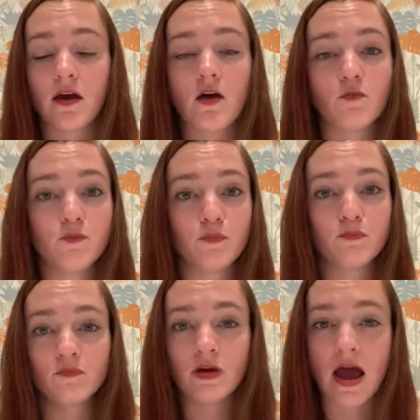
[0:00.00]
a
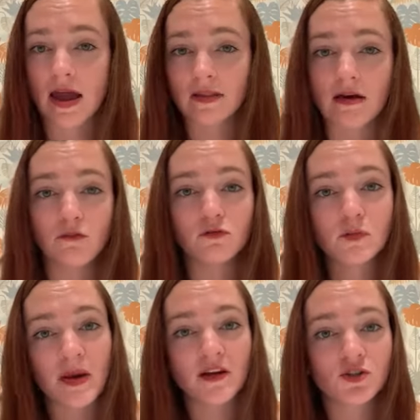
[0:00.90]
high level of
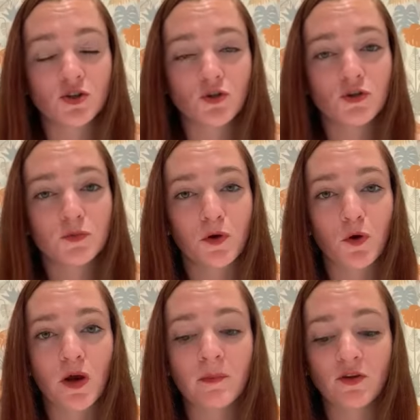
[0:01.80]
Spanish to do this
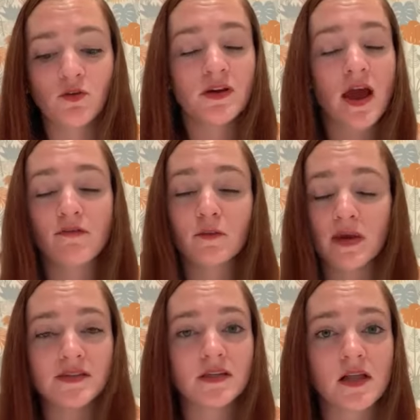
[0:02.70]
program. You can have a
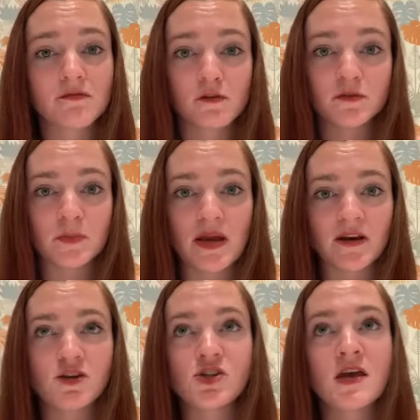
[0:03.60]
basic level of
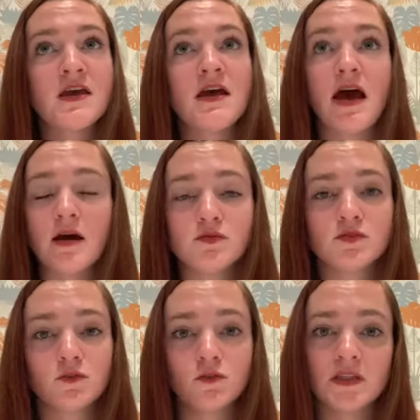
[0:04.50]
Spanish,
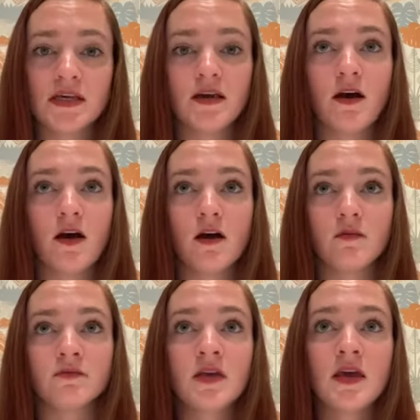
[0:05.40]
absolutely.
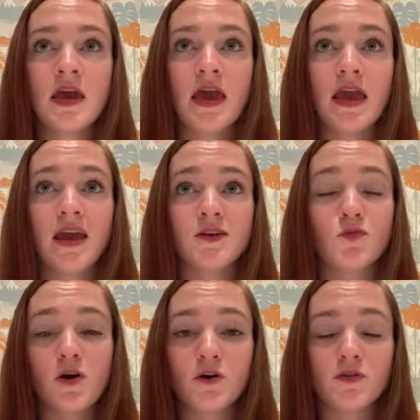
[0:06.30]
Um, and
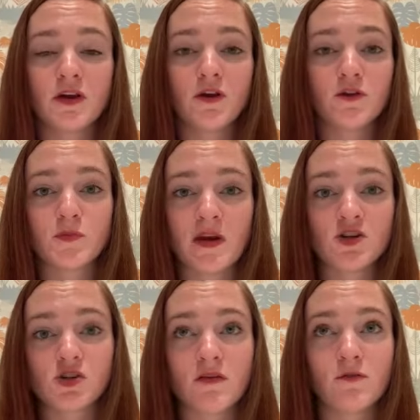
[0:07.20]
while you're there, your
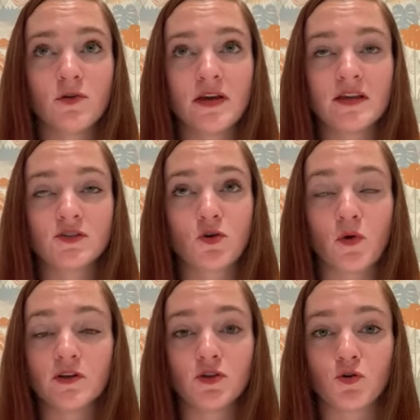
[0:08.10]
Spanish level is
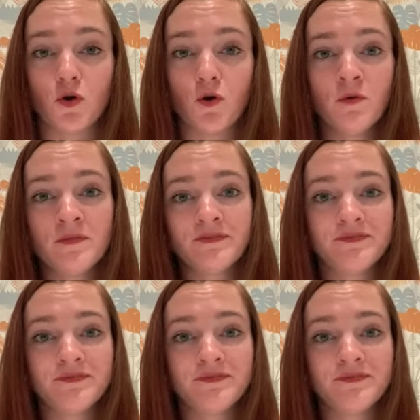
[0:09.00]
going to grow.